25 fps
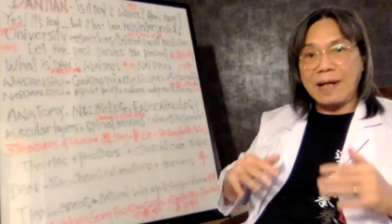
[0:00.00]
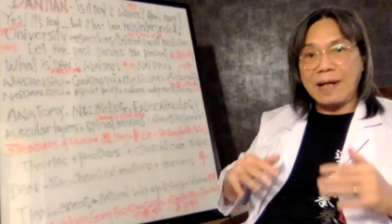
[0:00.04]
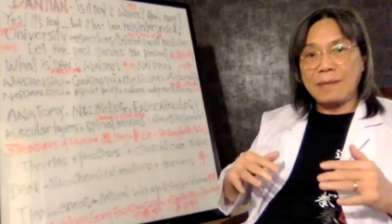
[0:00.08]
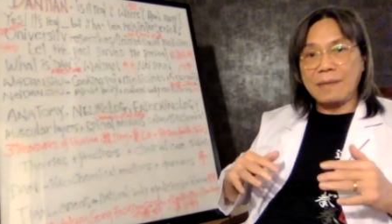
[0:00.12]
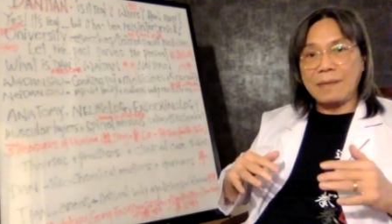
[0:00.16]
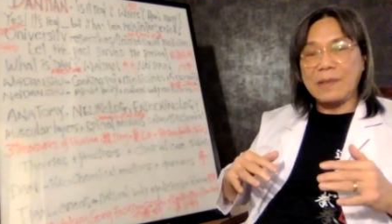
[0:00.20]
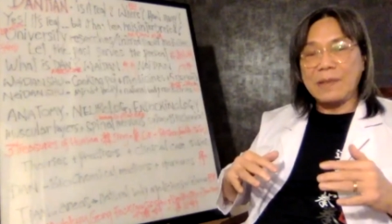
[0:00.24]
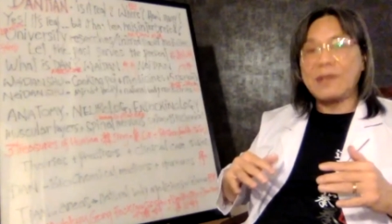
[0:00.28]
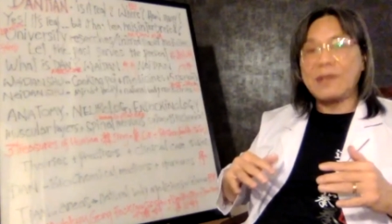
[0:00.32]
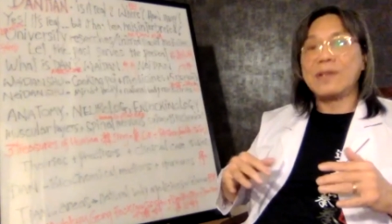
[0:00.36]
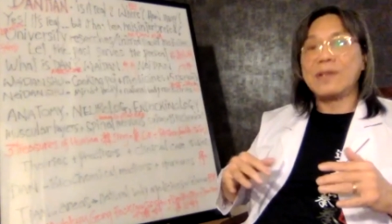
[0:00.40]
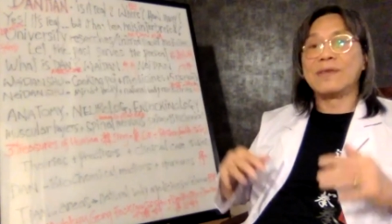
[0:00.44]

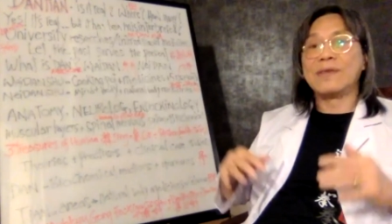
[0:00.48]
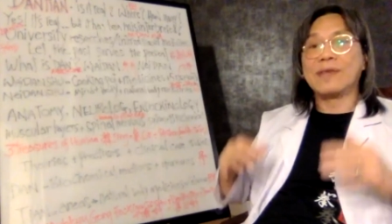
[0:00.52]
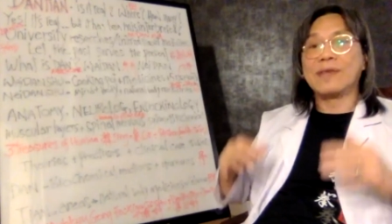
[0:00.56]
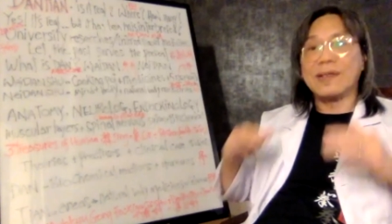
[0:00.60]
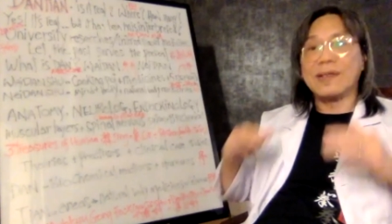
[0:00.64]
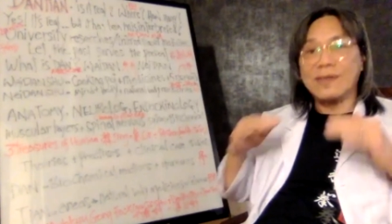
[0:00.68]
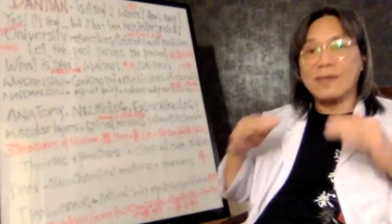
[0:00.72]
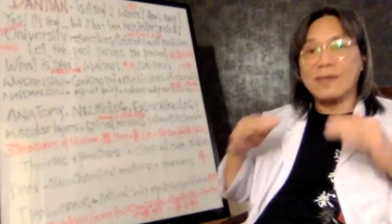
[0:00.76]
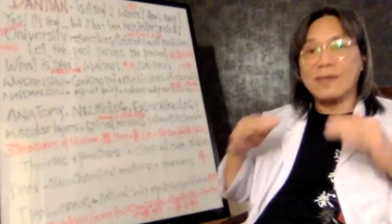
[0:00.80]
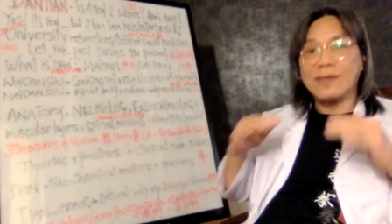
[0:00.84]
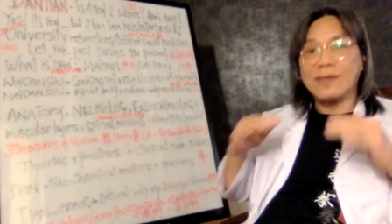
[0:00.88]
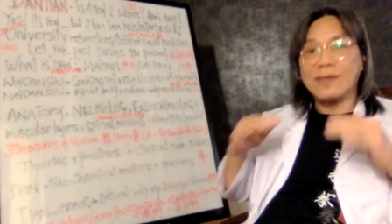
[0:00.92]
which is
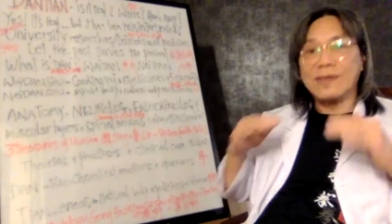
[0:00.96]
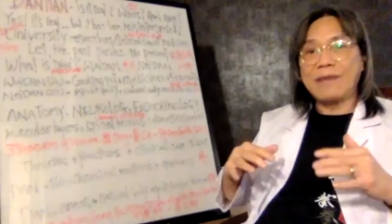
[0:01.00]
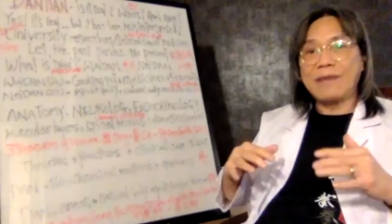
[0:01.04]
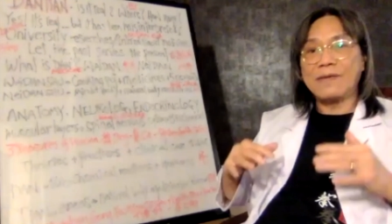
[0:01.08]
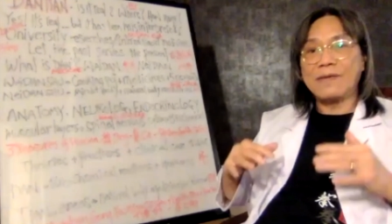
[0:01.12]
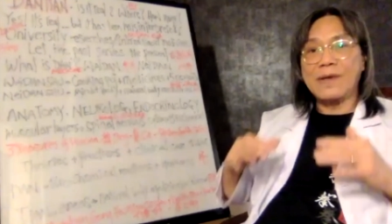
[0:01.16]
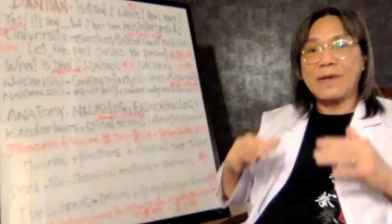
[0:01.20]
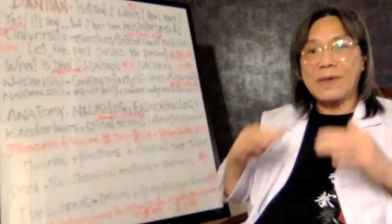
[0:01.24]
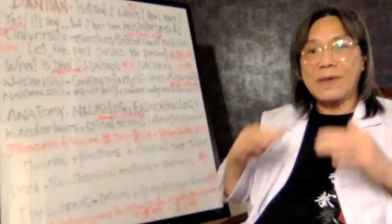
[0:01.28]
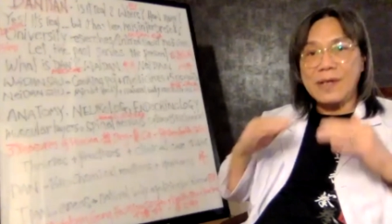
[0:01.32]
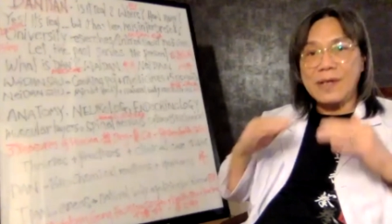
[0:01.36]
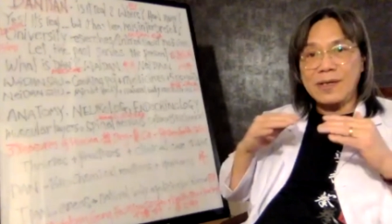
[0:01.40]
a
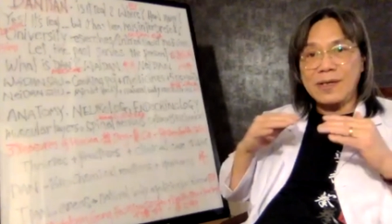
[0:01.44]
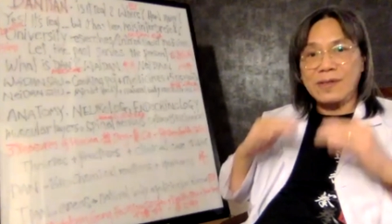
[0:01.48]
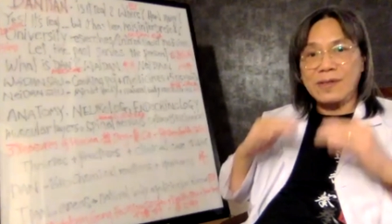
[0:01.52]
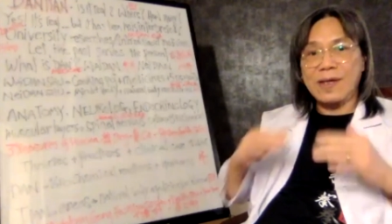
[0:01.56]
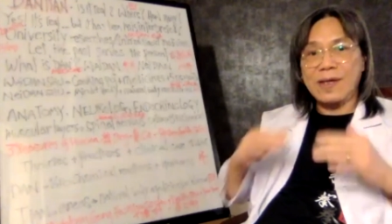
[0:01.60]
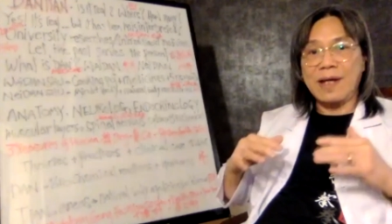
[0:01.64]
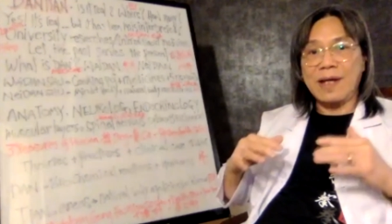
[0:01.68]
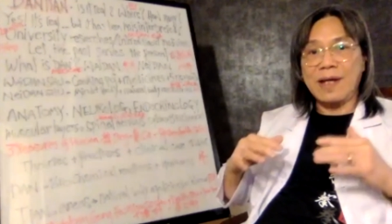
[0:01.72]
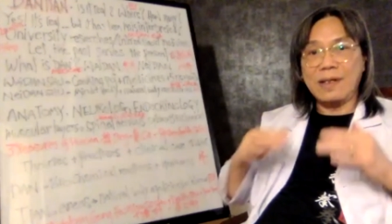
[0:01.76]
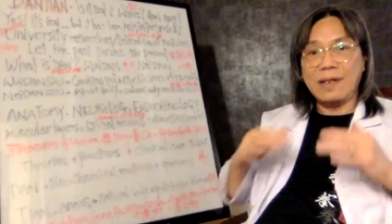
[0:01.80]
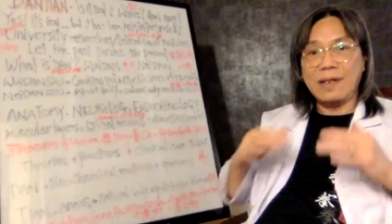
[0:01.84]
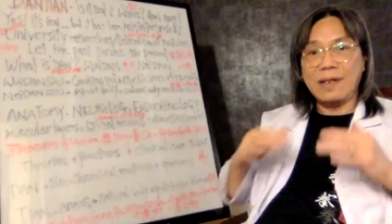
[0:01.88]
very
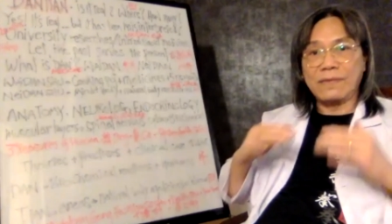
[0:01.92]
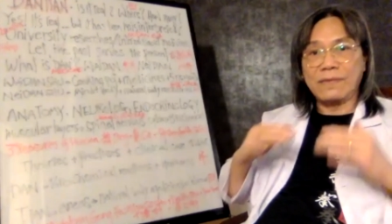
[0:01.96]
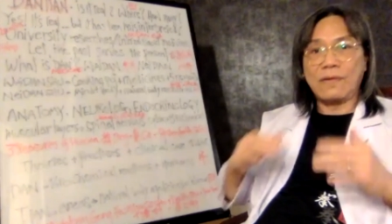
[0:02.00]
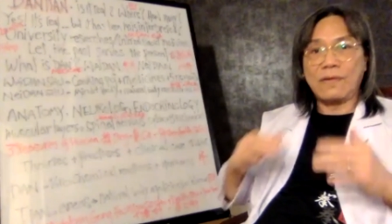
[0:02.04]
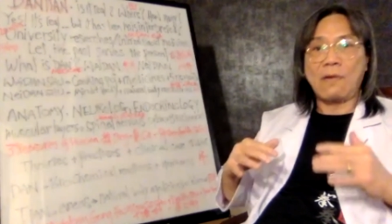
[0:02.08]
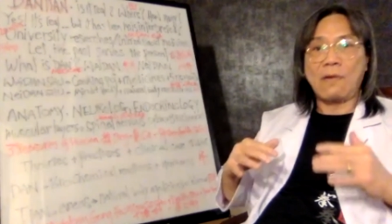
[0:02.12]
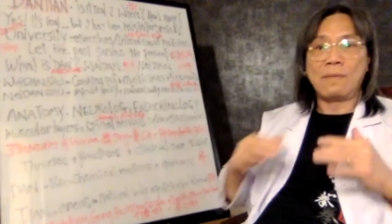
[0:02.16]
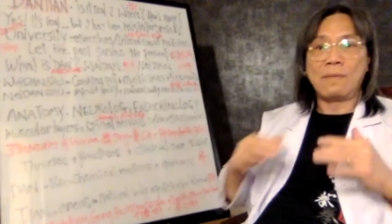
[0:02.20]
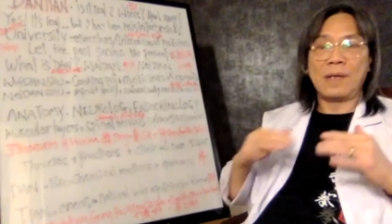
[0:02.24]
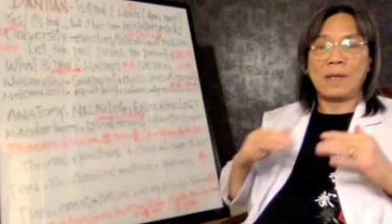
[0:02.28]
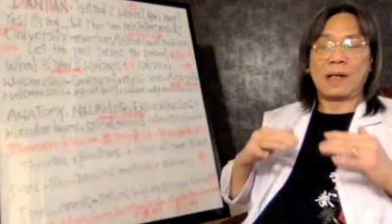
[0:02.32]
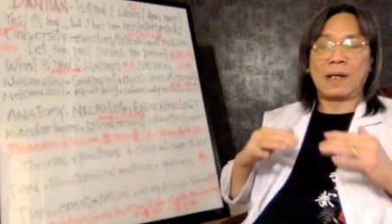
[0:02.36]
safe
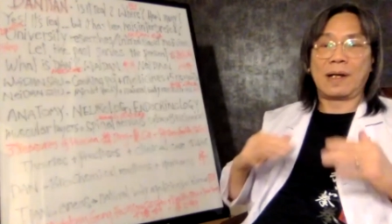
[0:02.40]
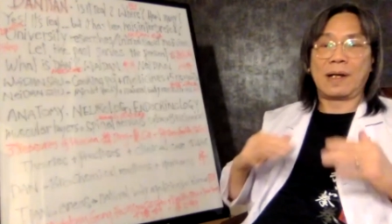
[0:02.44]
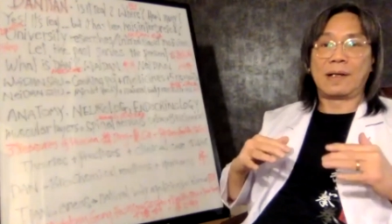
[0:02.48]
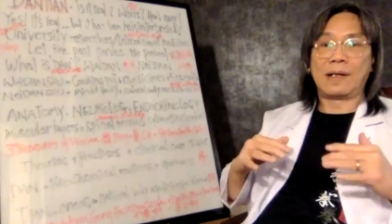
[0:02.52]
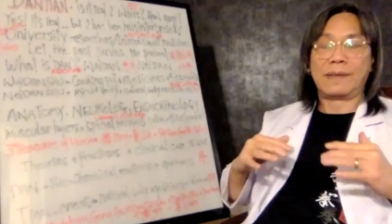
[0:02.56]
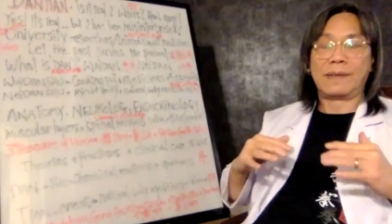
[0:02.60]
formula.